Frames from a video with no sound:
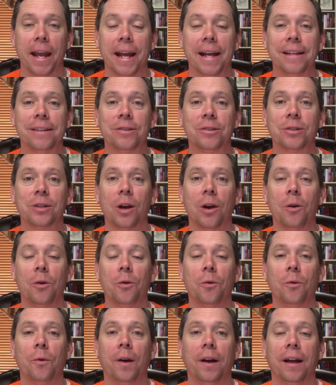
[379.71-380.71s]
And
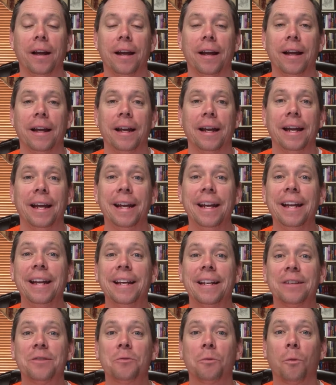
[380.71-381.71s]
so
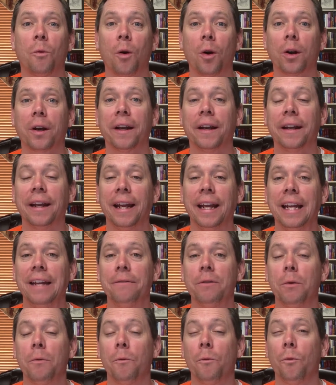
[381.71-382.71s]
he is working
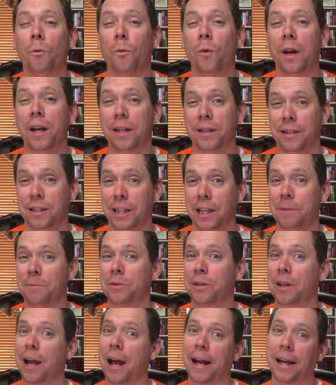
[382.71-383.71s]
even when it
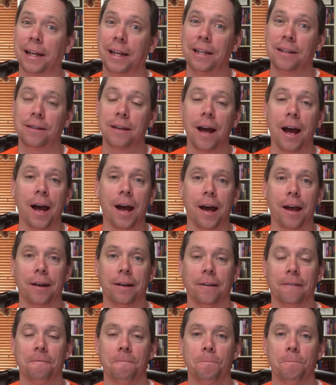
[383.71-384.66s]
seems like he's not.